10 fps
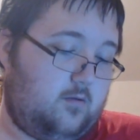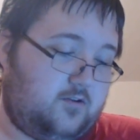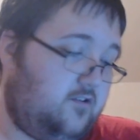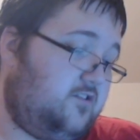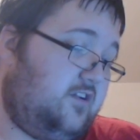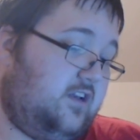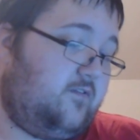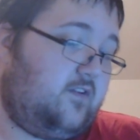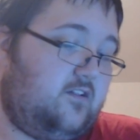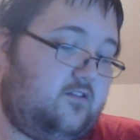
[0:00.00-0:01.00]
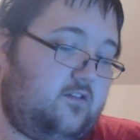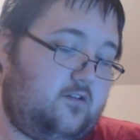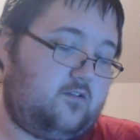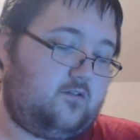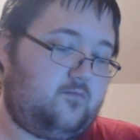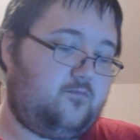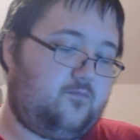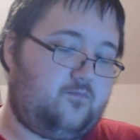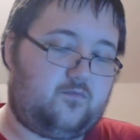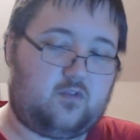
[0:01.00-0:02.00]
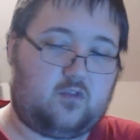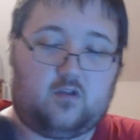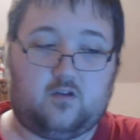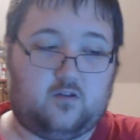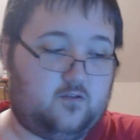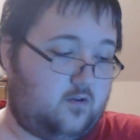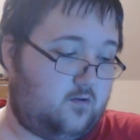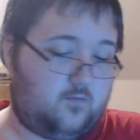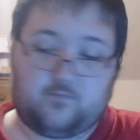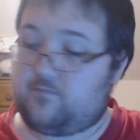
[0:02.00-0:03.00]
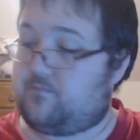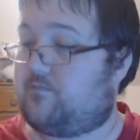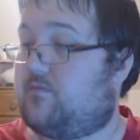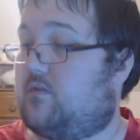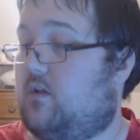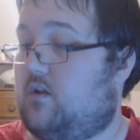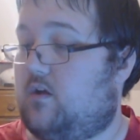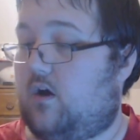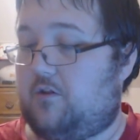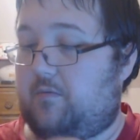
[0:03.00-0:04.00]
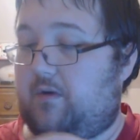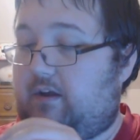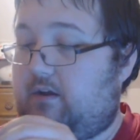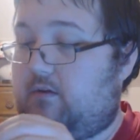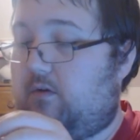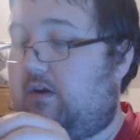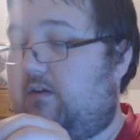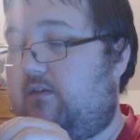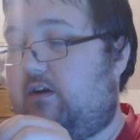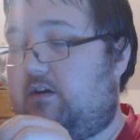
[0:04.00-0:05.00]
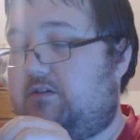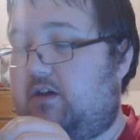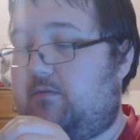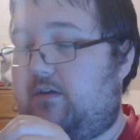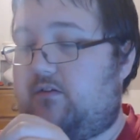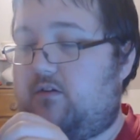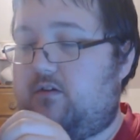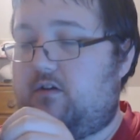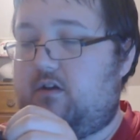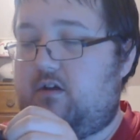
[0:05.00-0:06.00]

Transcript: I'm sure there's significance to those. So on the back here, we're going to find our sideways heart.